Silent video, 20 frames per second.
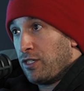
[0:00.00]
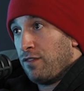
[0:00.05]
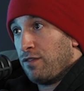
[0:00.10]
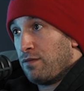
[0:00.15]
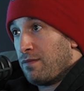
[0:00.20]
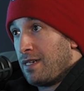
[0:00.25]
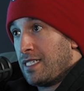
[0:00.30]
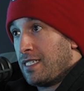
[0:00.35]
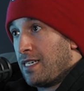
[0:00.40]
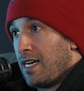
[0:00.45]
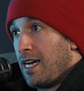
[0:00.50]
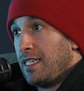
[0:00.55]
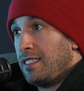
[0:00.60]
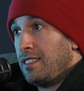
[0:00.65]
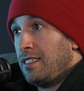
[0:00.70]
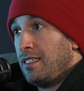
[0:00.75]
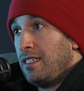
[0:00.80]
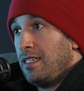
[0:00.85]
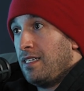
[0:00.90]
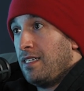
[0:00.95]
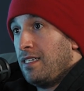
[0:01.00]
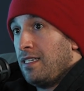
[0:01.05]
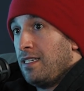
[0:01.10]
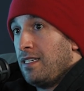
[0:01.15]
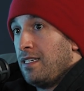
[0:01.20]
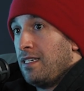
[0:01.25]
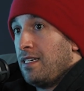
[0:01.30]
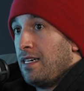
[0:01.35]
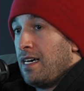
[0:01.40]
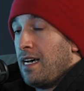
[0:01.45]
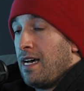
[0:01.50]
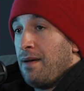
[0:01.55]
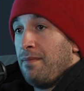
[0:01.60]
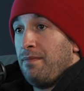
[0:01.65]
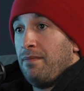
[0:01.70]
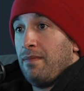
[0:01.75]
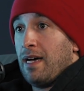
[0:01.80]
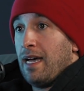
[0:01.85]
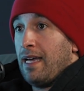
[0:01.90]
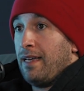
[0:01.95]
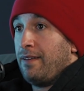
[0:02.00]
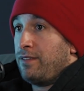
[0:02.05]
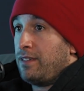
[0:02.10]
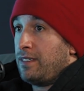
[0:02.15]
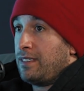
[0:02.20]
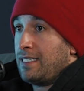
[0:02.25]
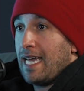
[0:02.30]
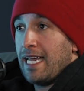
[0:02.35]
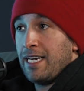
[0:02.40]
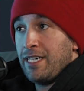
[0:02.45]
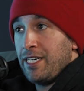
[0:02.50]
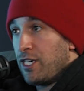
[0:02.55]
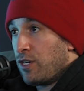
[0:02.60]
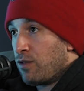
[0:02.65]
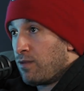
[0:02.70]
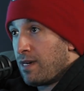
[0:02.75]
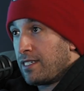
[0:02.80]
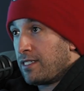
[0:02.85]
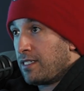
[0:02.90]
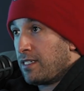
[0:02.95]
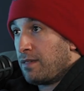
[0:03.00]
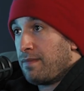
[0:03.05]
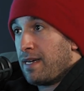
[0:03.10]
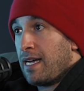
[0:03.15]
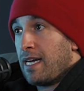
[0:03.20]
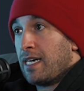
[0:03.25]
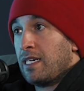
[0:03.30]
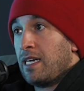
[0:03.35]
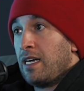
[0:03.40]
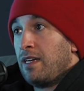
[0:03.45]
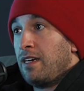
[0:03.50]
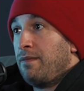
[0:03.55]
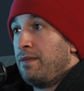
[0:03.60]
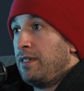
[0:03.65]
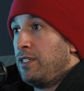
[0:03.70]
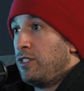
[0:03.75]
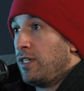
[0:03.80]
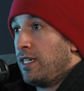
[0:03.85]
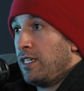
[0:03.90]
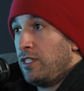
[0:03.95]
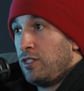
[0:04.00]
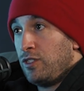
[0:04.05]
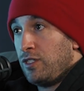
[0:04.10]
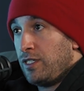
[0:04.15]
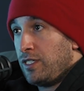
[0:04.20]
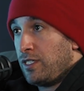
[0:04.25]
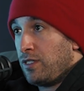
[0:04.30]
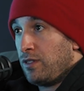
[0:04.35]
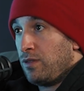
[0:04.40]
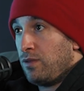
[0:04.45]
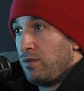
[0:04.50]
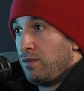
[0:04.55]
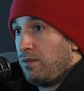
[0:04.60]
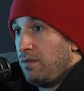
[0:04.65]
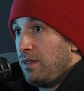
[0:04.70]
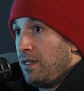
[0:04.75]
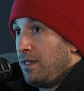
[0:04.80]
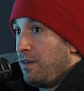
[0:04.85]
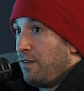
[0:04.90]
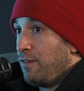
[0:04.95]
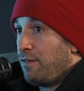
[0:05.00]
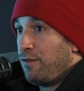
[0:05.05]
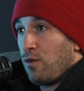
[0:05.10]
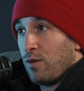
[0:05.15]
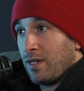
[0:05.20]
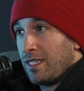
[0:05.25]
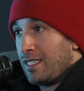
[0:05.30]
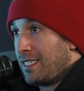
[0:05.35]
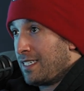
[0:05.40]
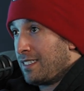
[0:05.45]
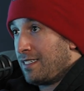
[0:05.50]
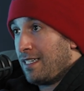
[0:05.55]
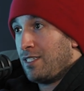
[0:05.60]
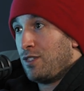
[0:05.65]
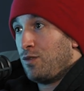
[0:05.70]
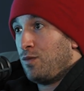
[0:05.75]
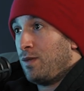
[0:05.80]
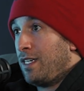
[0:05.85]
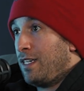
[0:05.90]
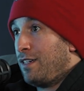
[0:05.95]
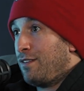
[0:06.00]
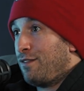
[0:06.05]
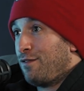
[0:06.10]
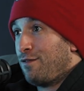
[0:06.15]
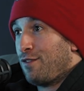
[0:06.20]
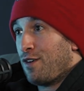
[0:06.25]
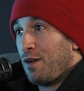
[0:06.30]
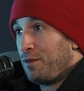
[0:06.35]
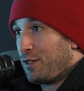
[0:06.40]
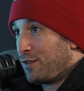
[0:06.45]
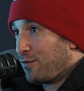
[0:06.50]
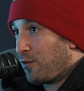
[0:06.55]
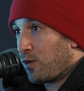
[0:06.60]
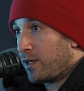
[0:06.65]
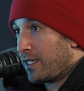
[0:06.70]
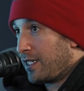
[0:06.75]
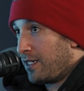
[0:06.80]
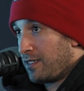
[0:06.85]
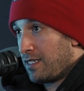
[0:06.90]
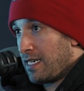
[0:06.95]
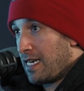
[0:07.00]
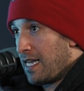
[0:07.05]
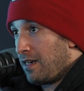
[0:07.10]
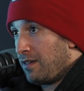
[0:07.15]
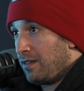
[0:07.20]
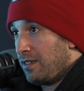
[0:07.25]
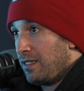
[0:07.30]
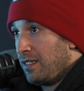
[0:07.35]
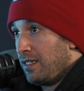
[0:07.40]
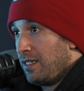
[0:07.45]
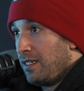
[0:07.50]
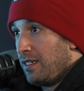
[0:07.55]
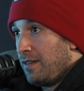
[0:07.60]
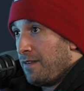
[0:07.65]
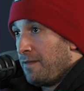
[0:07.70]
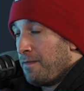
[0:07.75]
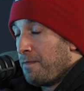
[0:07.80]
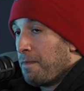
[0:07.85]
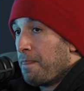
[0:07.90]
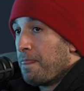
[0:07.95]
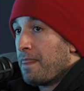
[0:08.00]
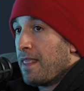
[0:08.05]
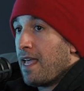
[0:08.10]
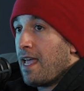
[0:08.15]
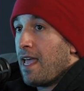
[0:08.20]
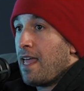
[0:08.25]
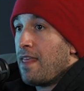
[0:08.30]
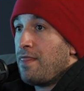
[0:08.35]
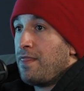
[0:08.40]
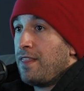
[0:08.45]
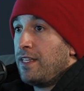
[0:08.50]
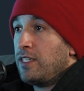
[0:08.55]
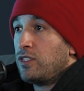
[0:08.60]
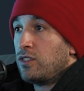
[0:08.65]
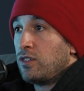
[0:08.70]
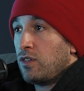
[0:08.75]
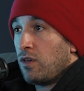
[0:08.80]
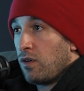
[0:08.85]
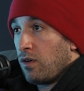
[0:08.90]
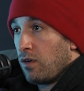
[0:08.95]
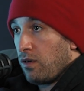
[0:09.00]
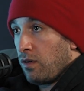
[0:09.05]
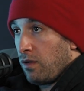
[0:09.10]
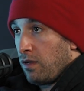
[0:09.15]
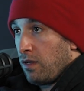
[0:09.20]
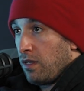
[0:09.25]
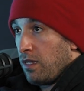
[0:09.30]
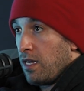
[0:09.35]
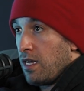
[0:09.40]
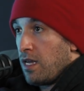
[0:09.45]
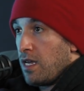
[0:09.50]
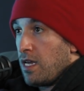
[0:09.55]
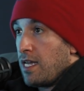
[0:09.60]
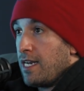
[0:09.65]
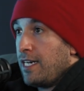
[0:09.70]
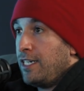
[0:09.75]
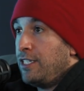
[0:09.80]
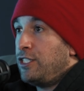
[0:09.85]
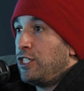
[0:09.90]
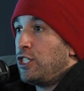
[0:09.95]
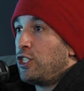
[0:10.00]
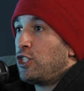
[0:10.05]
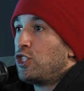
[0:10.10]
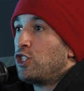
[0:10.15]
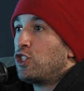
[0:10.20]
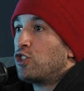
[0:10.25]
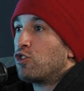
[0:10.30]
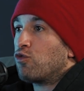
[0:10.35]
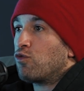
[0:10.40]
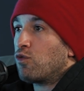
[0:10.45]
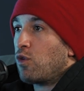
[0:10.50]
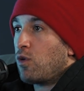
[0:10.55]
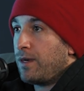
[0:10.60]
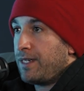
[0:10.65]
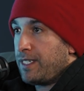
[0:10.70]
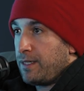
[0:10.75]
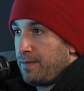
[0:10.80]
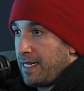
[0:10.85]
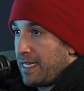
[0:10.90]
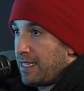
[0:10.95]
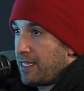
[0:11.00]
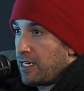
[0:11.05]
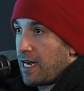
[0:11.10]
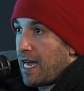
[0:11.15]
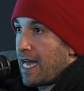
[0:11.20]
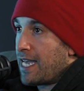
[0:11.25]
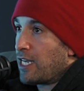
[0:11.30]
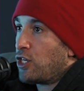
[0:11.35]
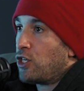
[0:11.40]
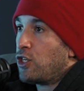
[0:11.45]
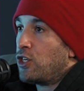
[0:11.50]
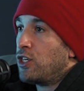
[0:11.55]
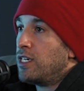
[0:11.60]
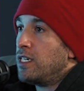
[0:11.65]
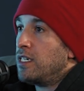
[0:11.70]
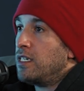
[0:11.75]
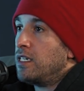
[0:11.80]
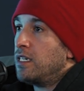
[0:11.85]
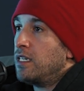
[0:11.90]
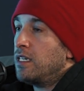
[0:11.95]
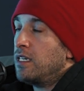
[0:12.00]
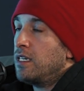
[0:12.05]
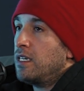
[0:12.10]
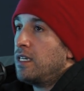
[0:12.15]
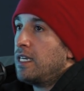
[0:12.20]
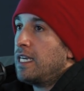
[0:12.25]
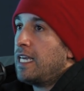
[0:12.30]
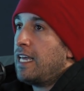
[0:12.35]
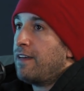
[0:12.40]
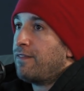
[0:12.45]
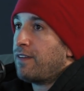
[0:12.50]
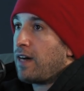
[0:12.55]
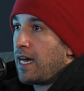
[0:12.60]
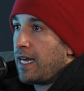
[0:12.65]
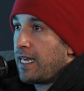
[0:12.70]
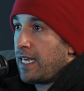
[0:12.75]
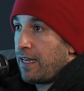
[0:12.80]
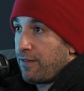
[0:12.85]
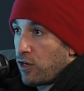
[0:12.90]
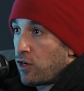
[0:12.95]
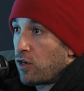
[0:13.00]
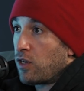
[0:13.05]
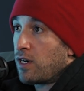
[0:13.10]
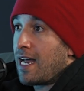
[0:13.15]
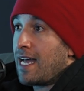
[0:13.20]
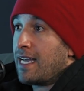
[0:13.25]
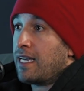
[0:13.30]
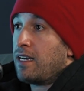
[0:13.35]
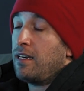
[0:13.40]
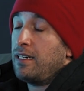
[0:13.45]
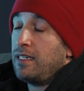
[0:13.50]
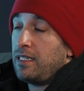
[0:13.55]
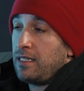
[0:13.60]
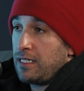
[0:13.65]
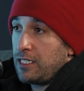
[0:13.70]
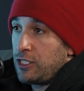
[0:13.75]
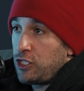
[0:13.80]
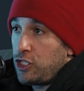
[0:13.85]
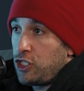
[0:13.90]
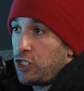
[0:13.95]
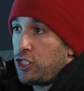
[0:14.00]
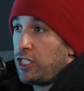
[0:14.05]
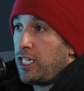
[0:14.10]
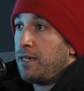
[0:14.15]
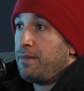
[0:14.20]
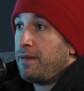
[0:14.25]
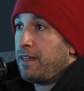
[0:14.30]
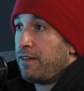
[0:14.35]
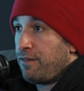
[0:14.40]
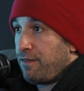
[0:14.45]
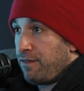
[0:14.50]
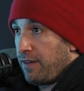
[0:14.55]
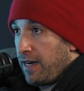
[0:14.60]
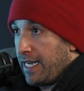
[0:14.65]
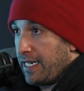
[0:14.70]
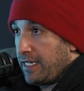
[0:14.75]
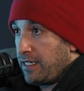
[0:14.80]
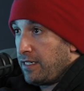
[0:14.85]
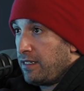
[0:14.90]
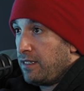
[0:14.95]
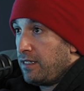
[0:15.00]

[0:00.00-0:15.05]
for my size, I have a 10-year wrestling background. I've been training jiu-jitsu 4 to 6 days a week for almost 4 years now. And this girl destroys me. If her and I got in a legitimate fight,